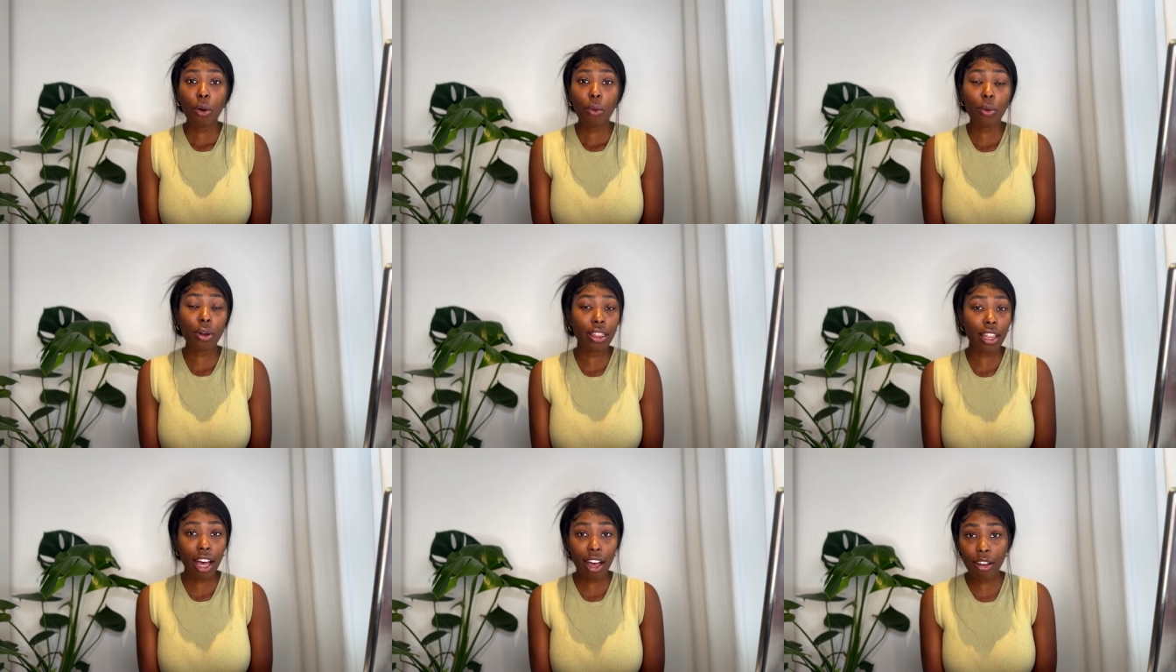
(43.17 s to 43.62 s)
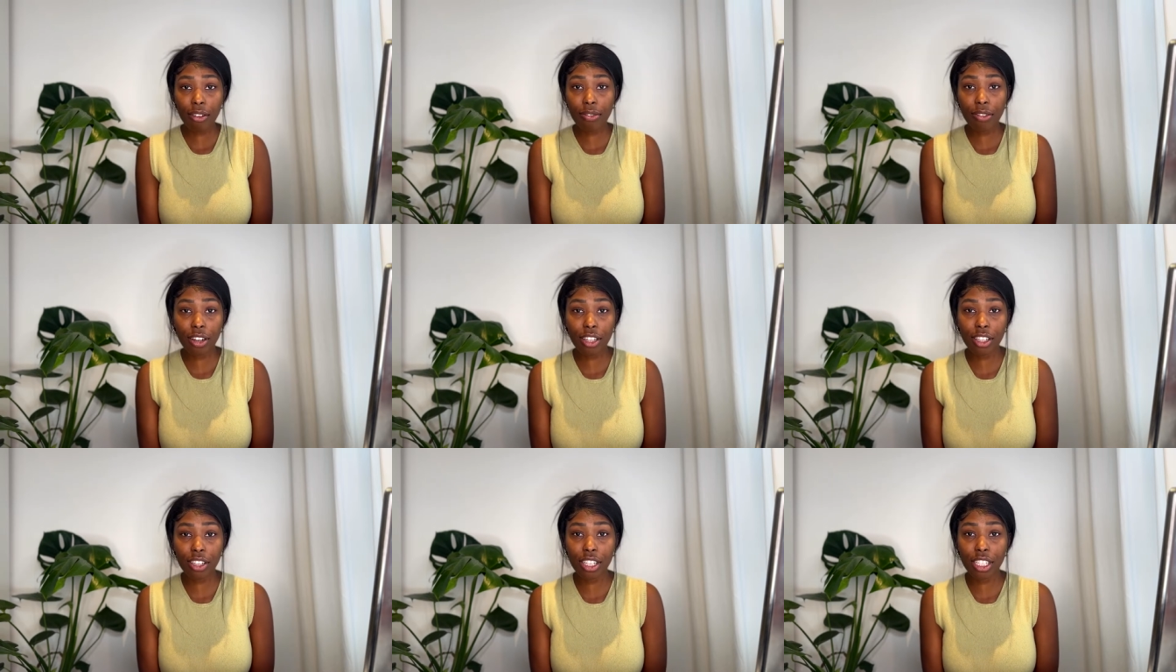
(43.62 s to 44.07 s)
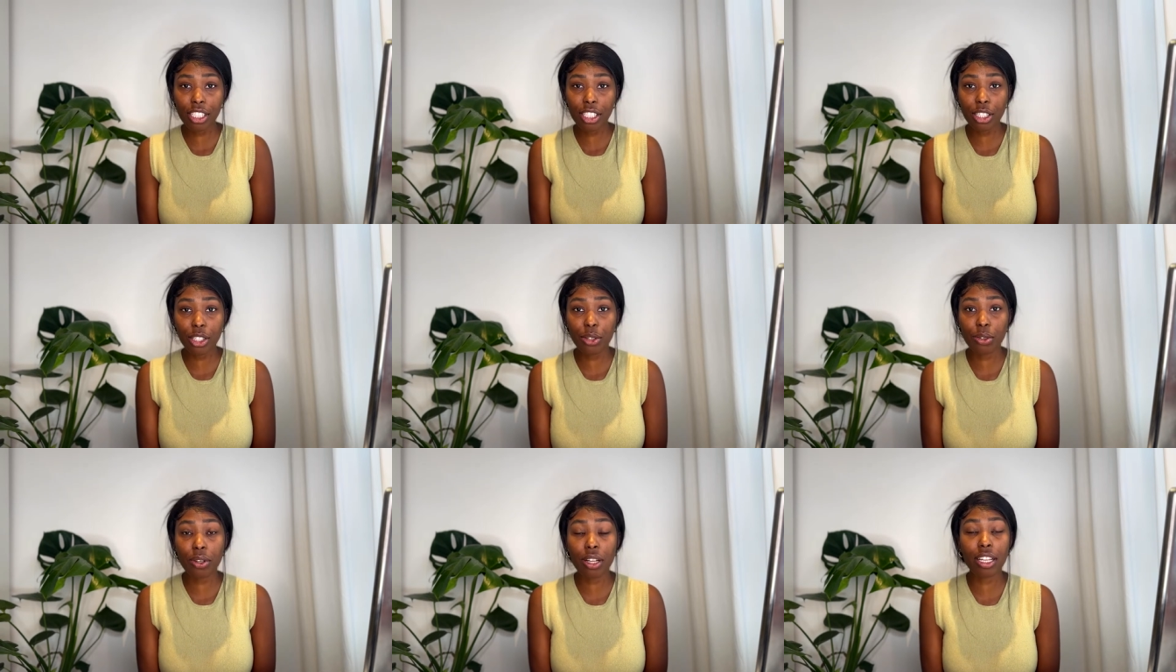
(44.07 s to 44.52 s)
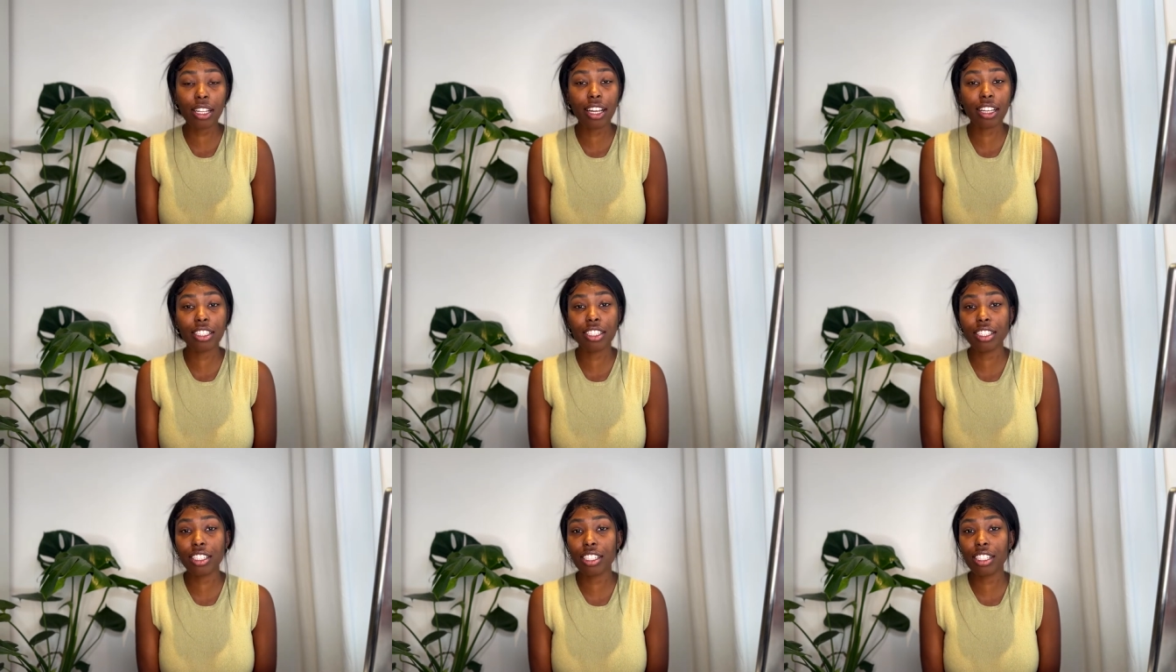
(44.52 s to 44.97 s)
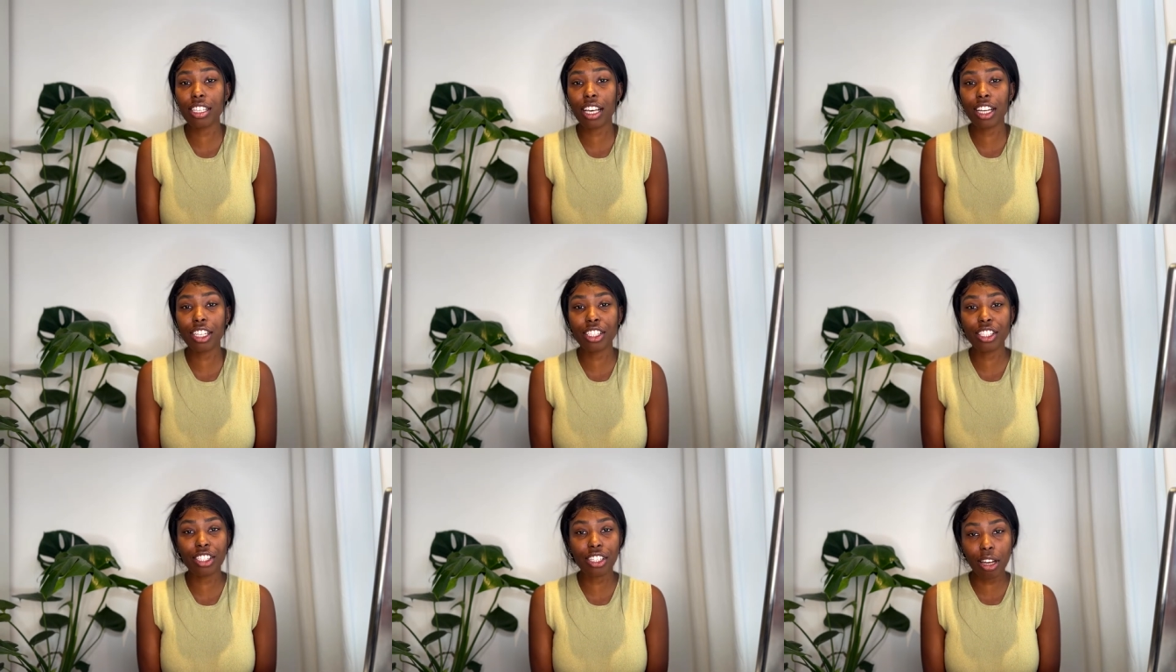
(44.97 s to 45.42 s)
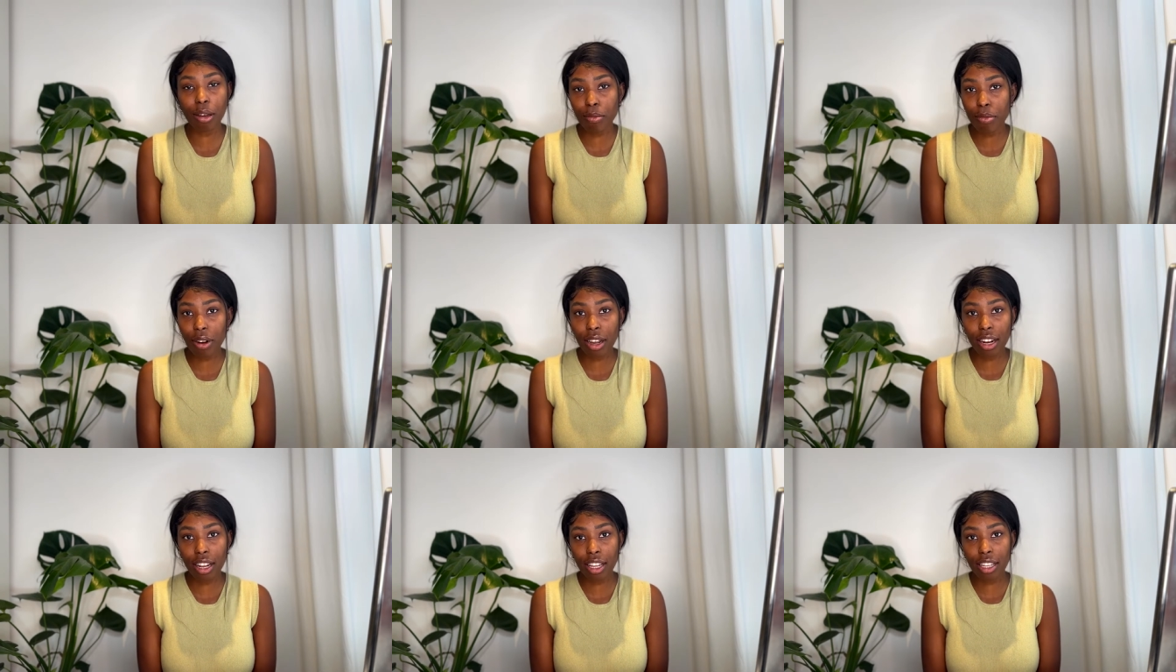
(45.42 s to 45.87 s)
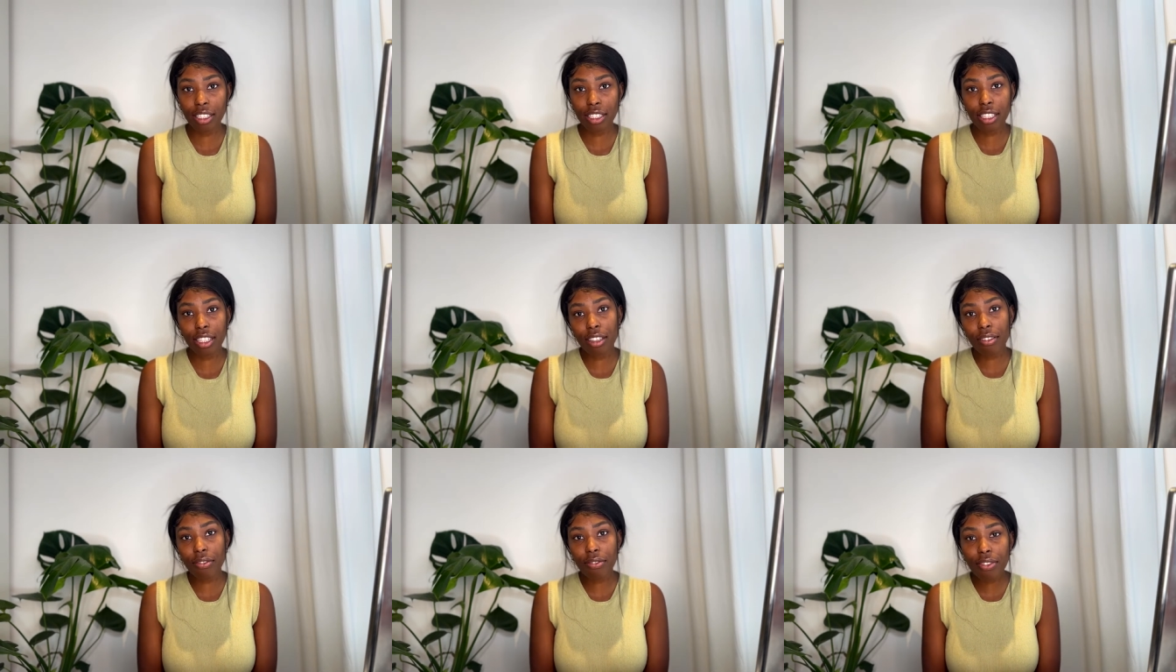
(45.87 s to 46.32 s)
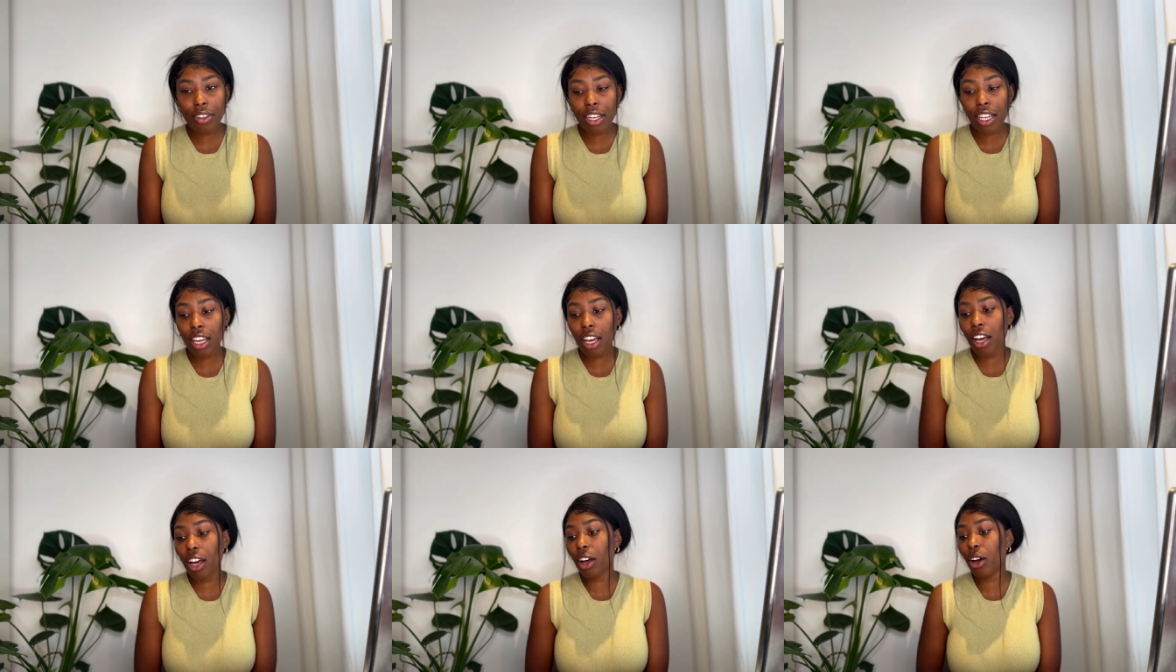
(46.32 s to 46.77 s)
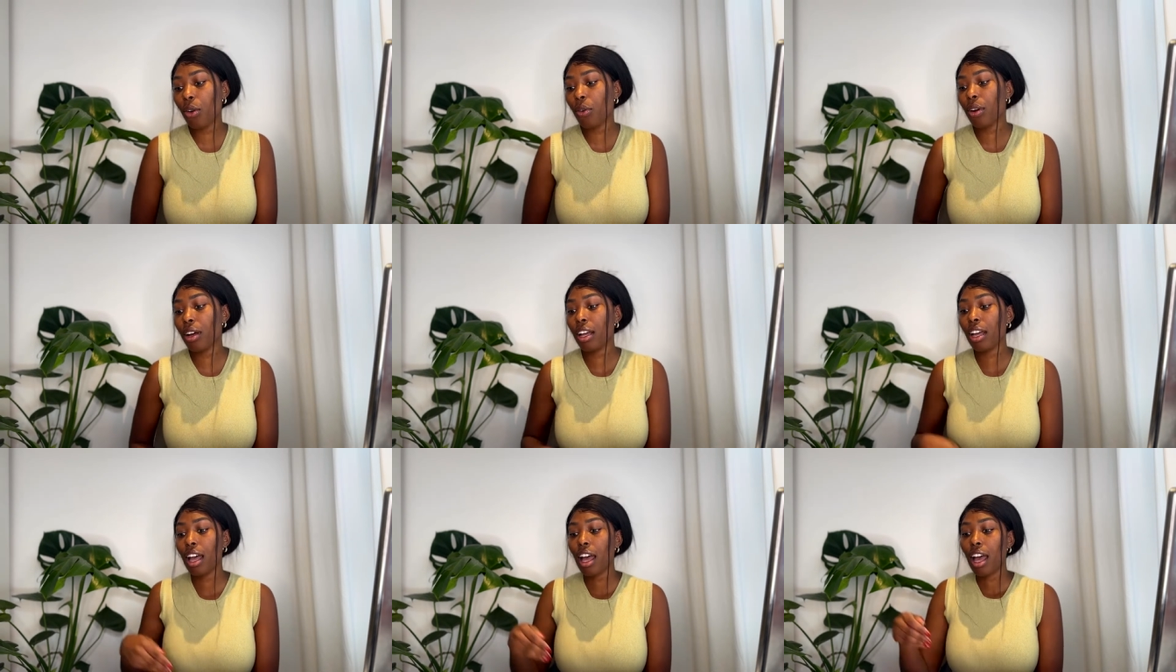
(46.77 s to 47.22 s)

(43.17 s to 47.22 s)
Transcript: Without further ado, let's just jump right into the video.